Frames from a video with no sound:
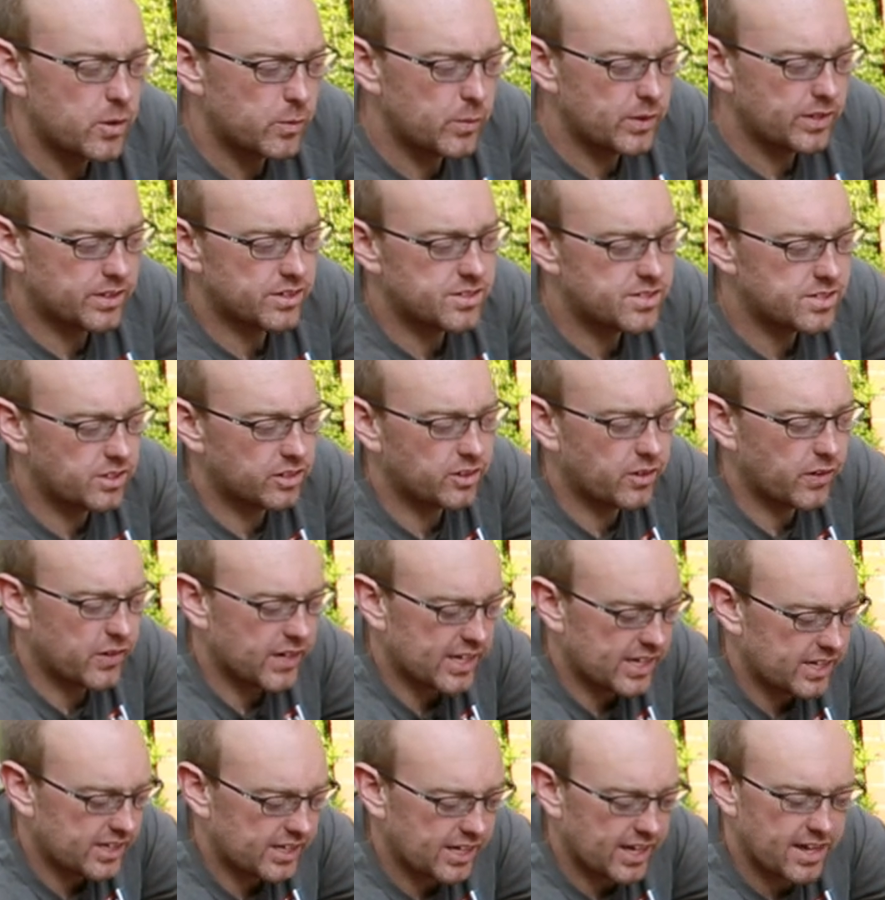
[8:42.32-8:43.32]
we can still go
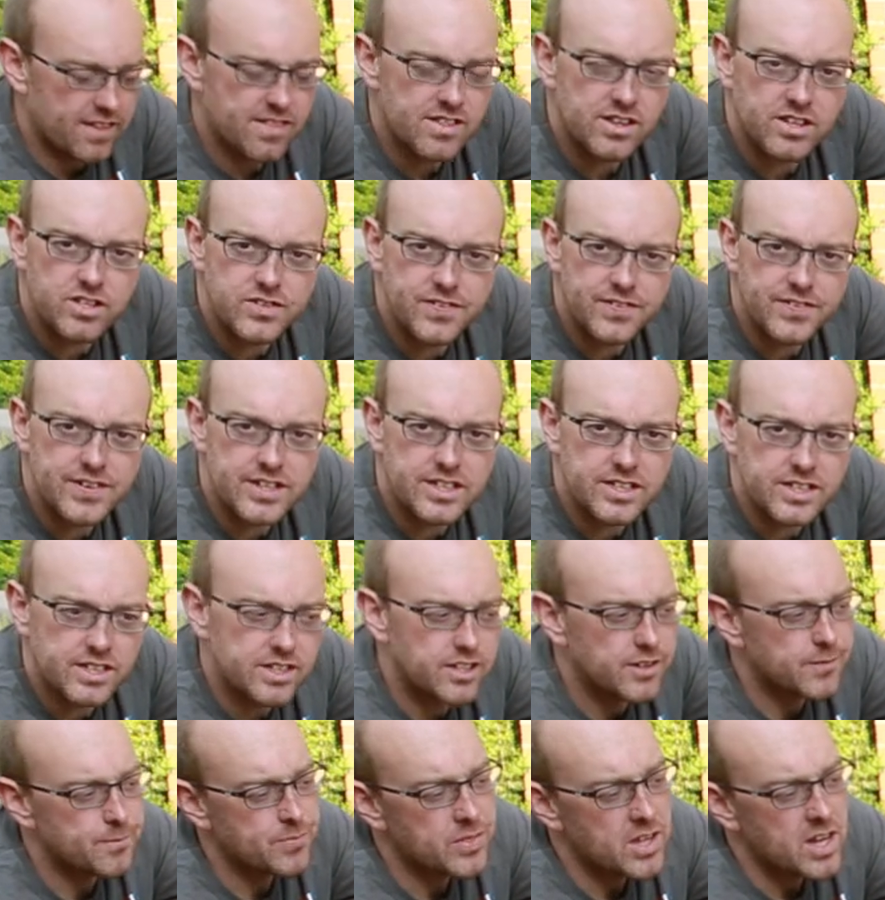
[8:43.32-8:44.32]
ahead and get this fitted.
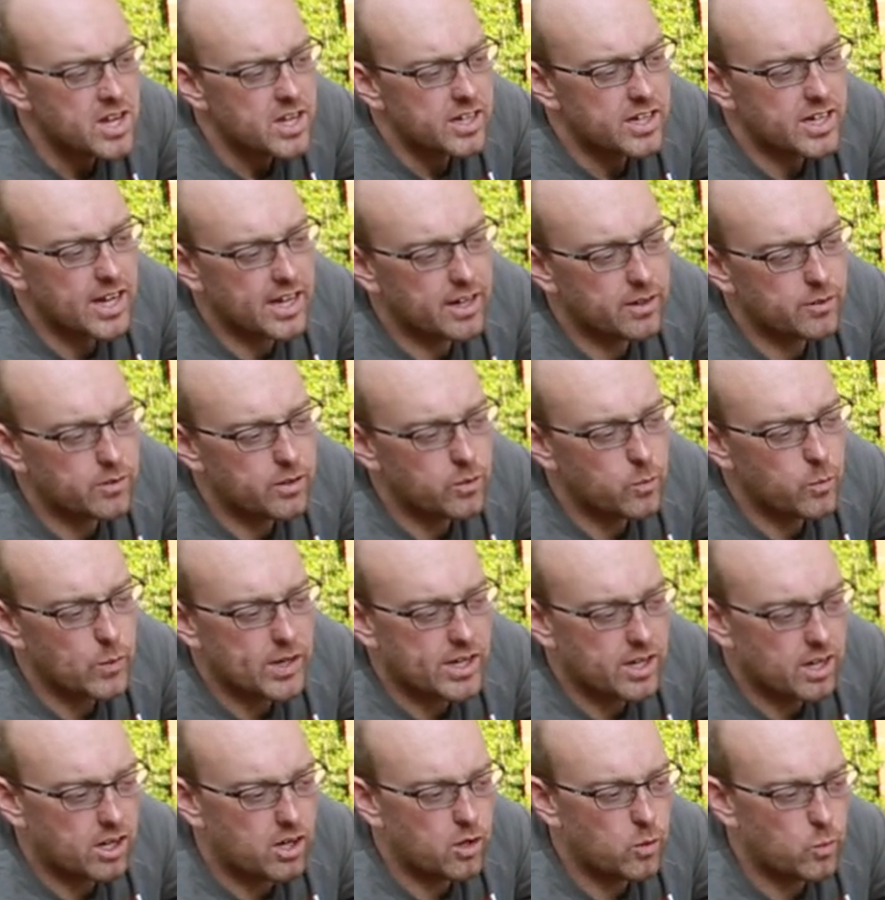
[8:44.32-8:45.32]
Now, we
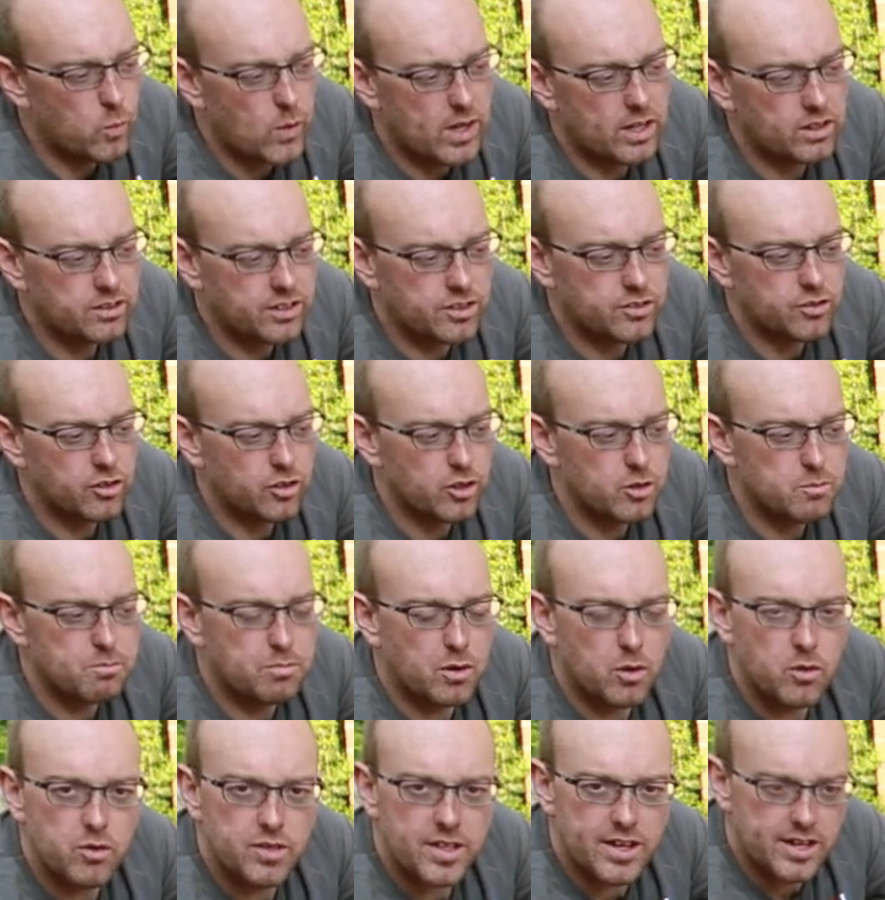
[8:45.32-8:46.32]
can't weld this on at
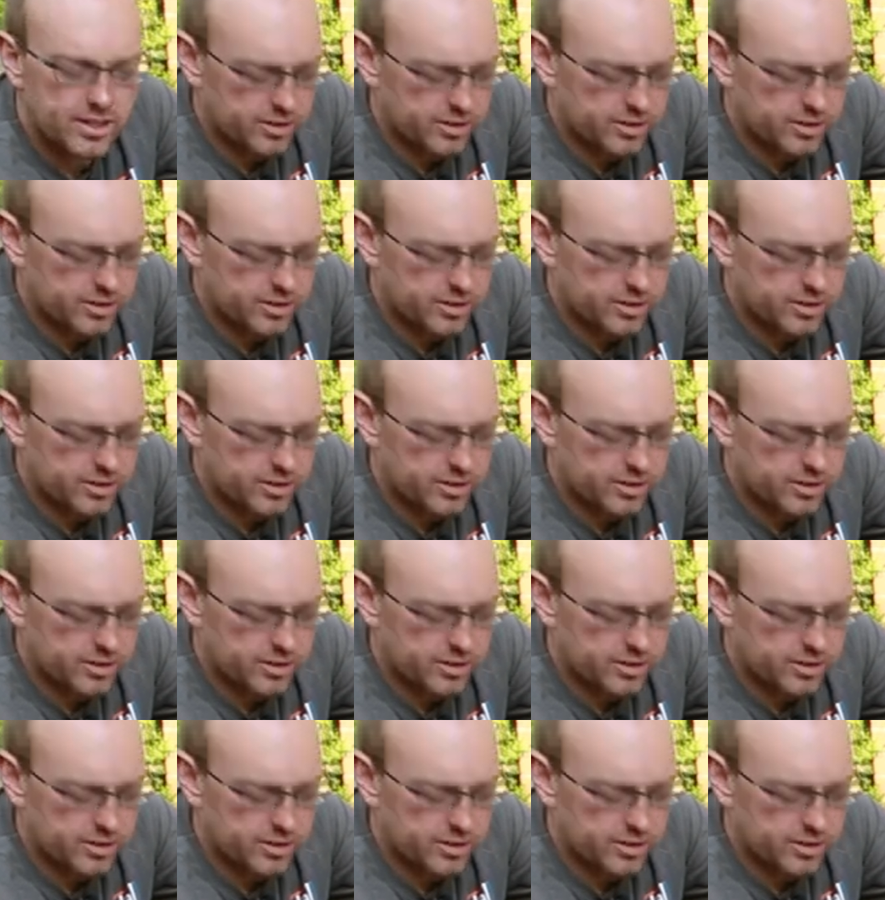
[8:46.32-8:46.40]
both